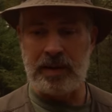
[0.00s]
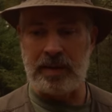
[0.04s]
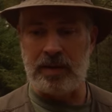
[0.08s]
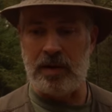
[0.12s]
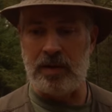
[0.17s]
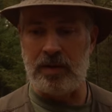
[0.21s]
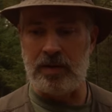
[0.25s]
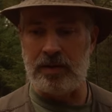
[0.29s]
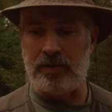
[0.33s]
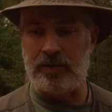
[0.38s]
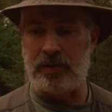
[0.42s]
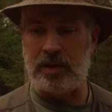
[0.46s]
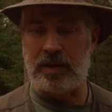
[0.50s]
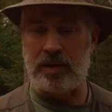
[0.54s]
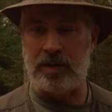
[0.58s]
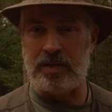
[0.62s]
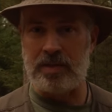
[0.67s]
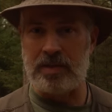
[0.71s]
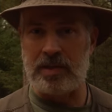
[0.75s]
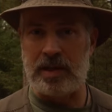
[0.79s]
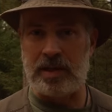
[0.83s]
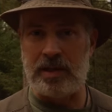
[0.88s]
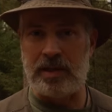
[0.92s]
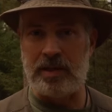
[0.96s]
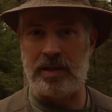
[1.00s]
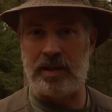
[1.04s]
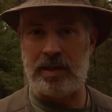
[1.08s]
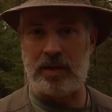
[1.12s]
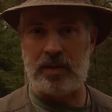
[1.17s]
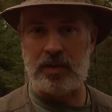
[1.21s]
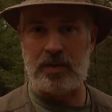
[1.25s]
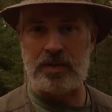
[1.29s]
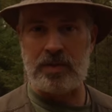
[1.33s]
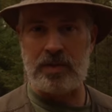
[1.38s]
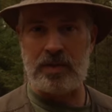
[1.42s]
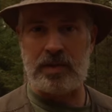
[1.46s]
all I've done is 8
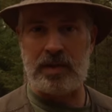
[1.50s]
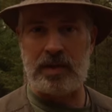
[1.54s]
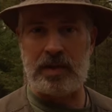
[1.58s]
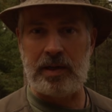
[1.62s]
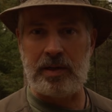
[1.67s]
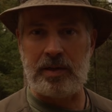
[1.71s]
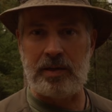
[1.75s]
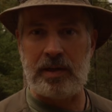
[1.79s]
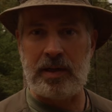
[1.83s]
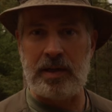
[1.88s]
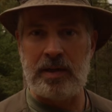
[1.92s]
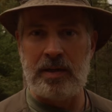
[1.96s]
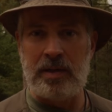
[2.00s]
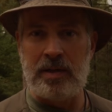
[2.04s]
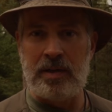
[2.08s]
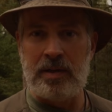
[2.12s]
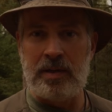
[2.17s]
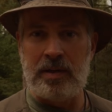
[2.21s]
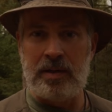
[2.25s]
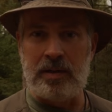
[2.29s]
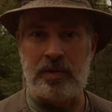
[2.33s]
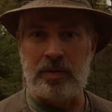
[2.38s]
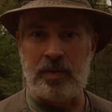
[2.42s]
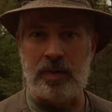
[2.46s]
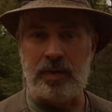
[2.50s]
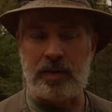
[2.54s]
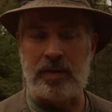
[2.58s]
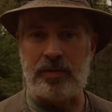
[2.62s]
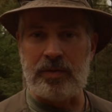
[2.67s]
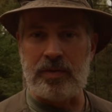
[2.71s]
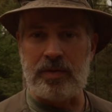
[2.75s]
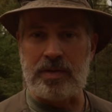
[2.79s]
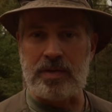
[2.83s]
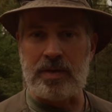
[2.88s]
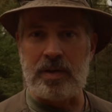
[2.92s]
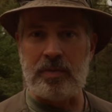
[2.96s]
hours a day working
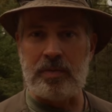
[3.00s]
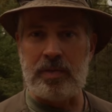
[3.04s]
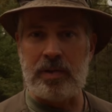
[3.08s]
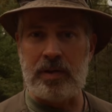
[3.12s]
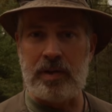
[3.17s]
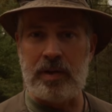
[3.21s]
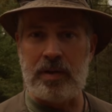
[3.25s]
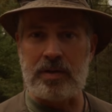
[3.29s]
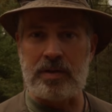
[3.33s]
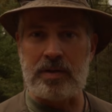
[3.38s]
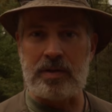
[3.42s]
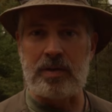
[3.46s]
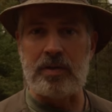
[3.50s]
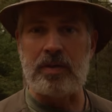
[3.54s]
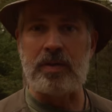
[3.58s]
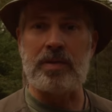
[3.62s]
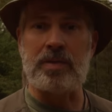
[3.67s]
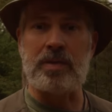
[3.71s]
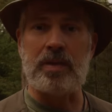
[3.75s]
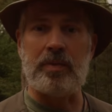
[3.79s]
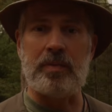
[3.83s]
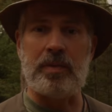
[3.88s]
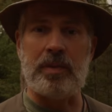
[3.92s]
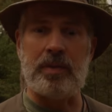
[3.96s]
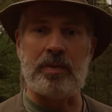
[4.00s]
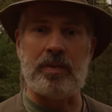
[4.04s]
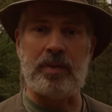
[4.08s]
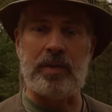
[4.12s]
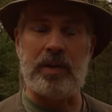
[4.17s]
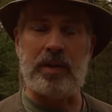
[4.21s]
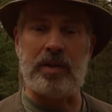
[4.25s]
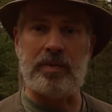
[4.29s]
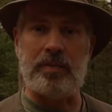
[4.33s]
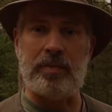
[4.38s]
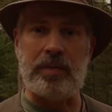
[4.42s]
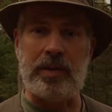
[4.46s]
for somebody else, doing something
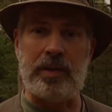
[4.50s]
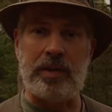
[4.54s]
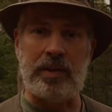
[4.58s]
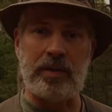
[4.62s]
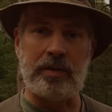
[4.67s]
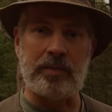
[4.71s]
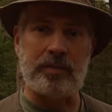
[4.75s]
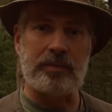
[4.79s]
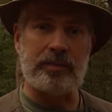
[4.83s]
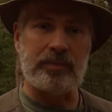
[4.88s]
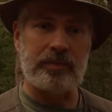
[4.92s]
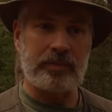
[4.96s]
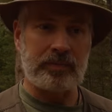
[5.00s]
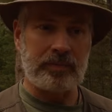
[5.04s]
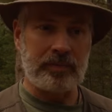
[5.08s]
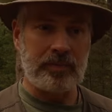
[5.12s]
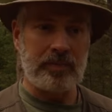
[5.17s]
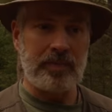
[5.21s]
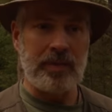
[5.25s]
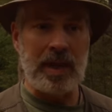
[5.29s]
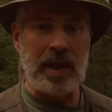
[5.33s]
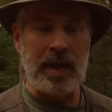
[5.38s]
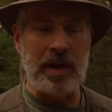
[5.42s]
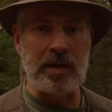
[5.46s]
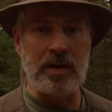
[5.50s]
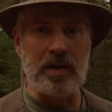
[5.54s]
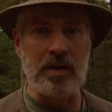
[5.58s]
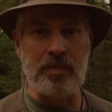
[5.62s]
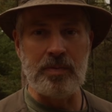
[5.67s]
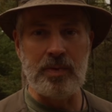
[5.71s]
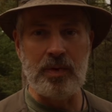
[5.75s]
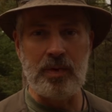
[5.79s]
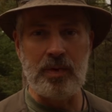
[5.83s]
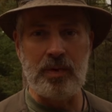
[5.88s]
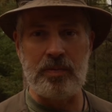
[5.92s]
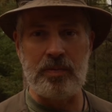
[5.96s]
without meaning. I
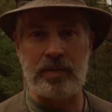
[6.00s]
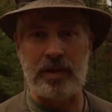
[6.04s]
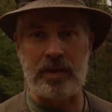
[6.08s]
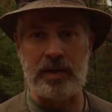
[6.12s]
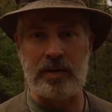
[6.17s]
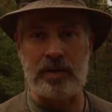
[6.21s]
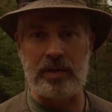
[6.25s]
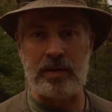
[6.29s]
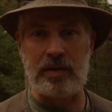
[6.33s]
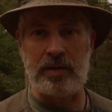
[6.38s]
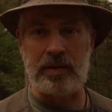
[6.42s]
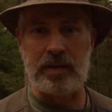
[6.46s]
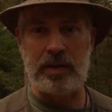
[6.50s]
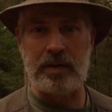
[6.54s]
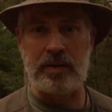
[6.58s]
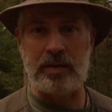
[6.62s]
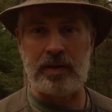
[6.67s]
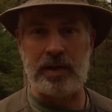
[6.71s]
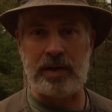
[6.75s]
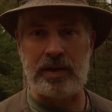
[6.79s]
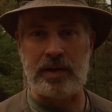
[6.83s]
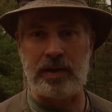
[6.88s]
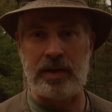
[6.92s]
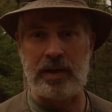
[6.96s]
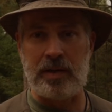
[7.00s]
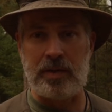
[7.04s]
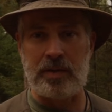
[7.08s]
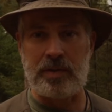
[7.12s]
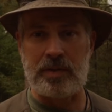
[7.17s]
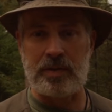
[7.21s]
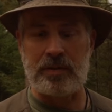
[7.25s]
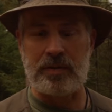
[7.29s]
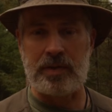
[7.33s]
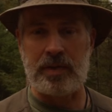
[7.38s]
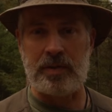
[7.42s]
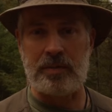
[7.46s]
come home and I do another 8 hours
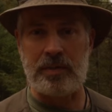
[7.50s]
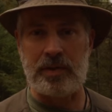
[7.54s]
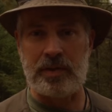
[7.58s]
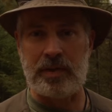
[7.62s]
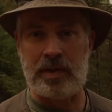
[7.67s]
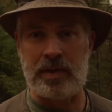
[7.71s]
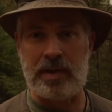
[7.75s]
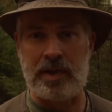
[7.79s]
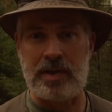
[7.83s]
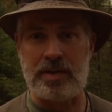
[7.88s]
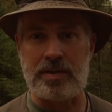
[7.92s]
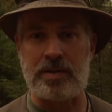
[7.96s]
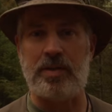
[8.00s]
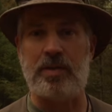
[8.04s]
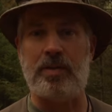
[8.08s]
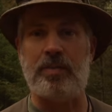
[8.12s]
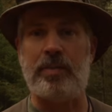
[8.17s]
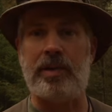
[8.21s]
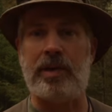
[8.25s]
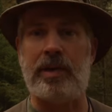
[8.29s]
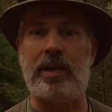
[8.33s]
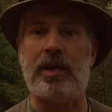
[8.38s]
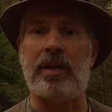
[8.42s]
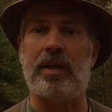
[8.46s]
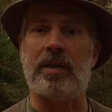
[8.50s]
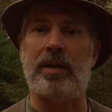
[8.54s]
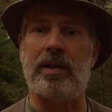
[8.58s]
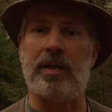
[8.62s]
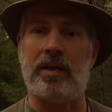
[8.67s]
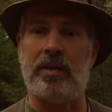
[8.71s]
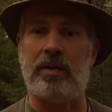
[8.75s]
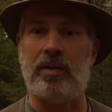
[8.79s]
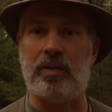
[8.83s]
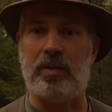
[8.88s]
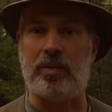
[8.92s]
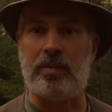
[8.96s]
of something that has no meaning, and then I
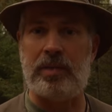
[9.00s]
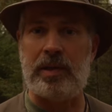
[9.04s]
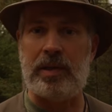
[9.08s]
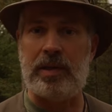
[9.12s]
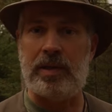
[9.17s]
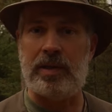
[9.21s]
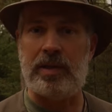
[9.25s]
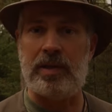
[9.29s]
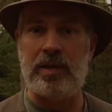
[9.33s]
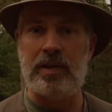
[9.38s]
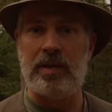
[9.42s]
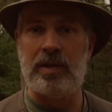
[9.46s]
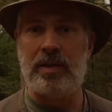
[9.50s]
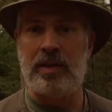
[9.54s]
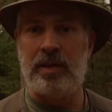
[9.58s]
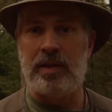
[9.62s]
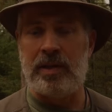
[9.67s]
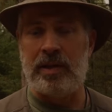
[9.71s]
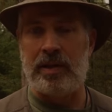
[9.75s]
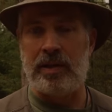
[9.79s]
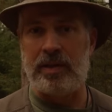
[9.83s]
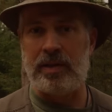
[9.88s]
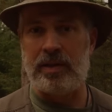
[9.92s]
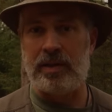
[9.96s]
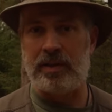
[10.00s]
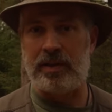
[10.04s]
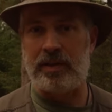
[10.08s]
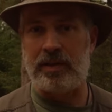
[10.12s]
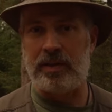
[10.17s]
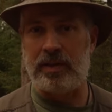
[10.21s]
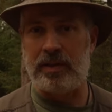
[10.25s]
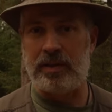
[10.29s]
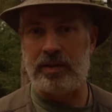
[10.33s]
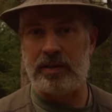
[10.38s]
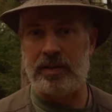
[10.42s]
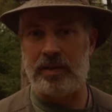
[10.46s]
go to bed. And at
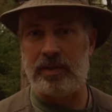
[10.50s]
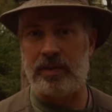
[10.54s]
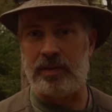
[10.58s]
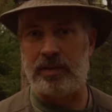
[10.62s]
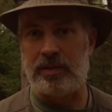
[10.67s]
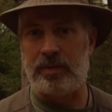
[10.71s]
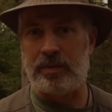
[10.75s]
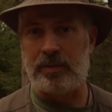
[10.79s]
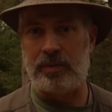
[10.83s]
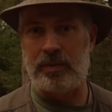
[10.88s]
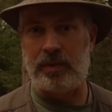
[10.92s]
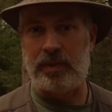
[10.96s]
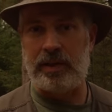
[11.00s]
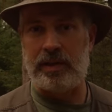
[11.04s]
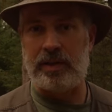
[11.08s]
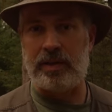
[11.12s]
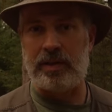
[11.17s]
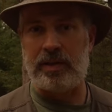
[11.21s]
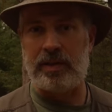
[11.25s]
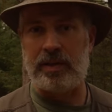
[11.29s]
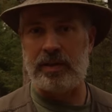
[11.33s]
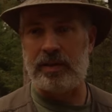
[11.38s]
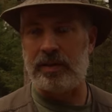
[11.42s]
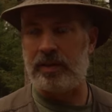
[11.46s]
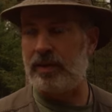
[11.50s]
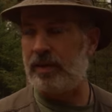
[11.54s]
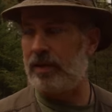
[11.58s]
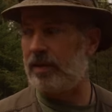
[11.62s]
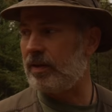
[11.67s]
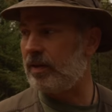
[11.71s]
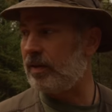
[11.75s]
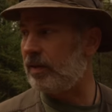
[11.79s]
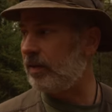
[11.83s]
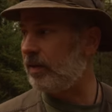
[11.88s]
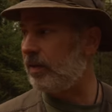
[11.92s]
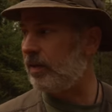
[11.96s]
the end of the week, at the end
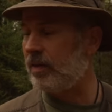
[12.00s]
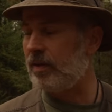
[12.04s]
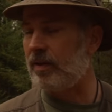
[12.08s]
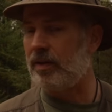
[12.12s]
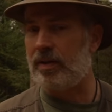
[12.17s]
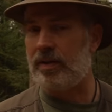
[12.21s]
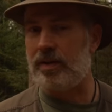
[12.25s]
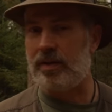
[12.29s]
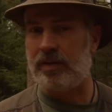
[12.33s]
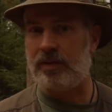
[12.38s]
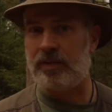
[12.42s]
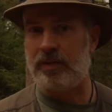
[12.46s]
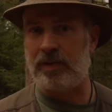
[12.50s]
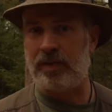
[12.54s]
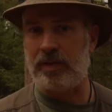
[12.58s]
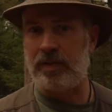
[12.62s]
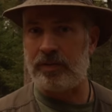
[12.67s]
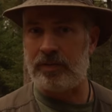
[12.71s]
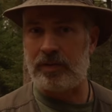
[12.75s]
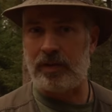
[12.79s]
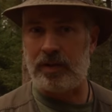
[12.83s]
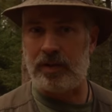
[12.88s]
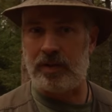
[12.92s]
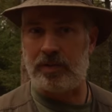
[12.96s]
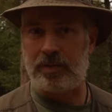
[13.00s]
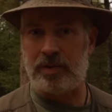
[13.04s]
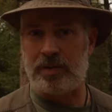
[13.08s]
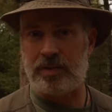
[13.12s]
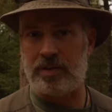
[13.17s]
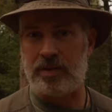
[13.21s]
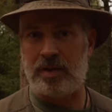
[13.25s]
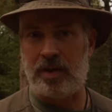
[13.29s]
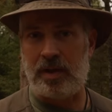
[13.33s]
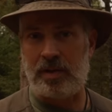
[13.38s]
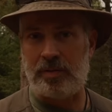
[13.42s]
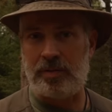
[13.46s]
of the year, at the end of a lifetime, it's
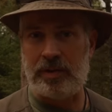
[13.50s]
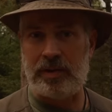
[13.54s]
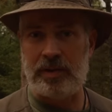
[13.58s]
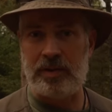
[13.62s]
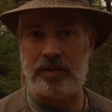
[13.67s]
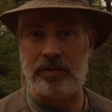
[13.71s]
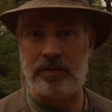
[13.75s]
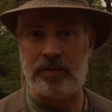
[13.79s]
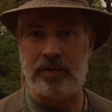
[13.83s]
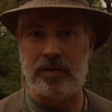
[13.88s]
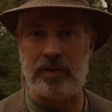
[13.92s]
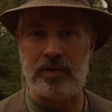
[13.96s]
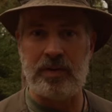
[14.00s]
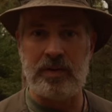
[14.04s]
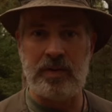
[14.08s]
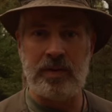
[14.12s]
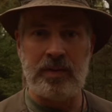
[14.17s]
not meaningful.